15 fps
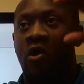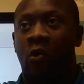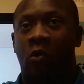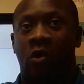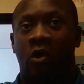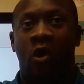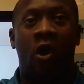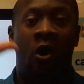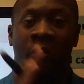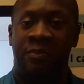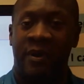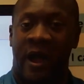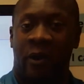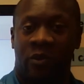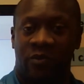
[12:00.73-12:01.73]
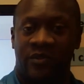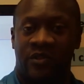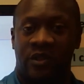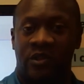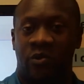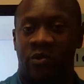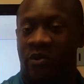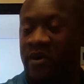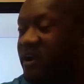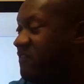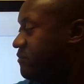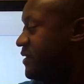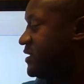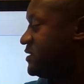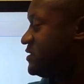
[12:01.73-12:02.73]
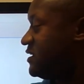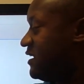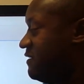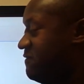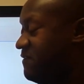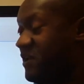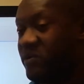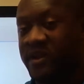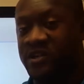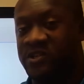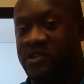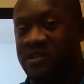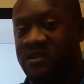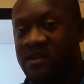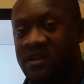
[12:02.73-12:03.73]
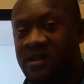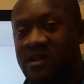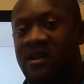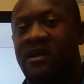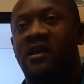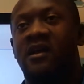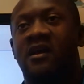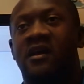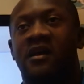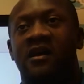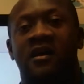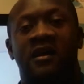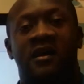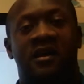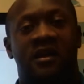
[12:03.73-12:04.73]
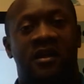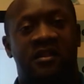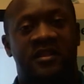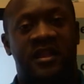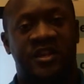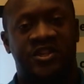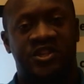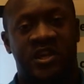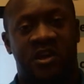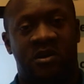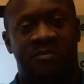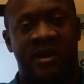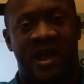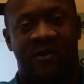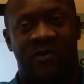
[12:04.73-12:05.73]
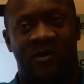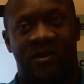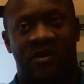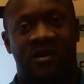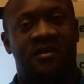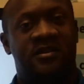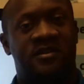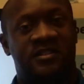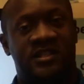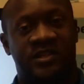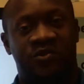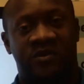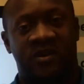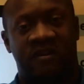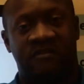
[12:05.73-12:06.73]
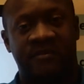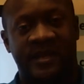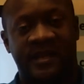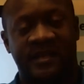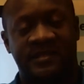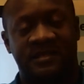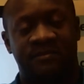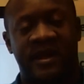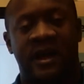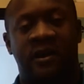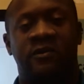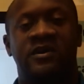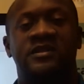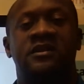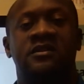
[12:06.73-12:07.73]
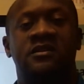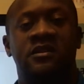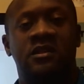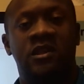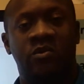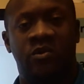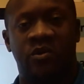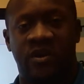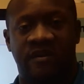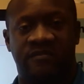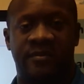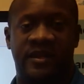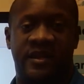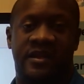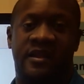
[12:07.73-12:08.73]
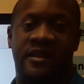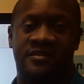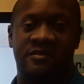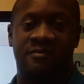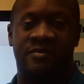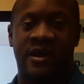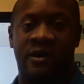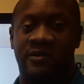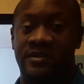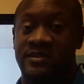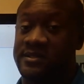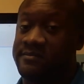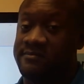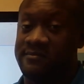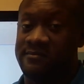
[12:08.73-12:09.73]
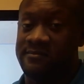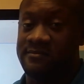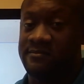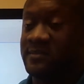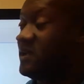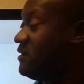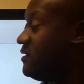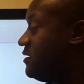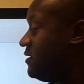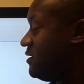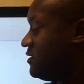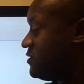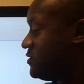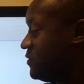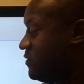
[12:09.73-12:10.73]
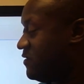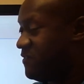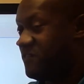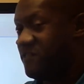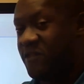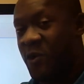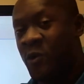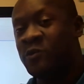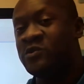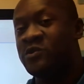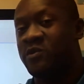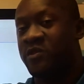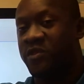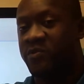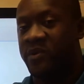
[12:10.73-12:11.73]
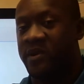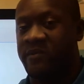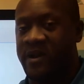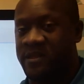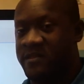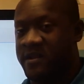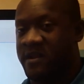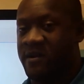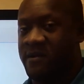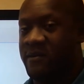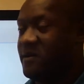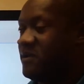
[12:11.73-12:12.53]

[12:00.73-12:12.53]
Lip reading: or all power with the local governments, confederation, they share power. Central government gets some powers, local government gets some powers. So those are the three right there.